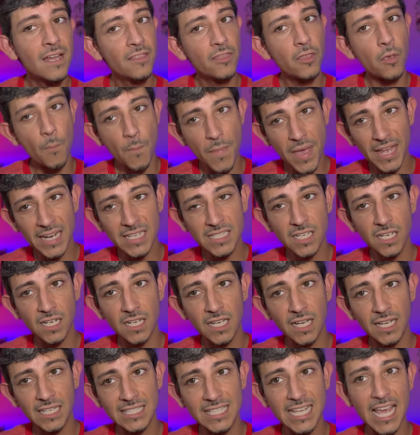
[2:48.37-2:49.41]
The mid is going to
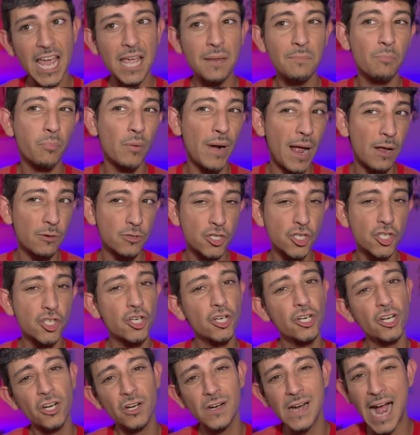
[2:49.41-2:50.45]
contain brown
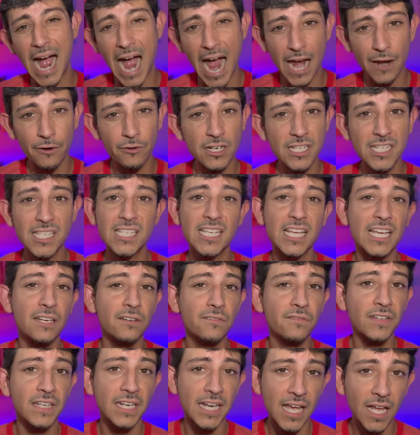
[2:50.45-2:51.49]
sugar, iris, and
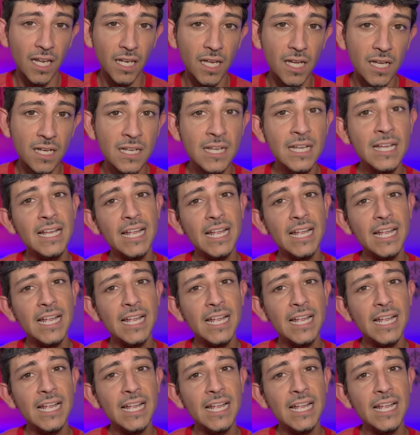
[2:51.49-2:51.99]
vanilla.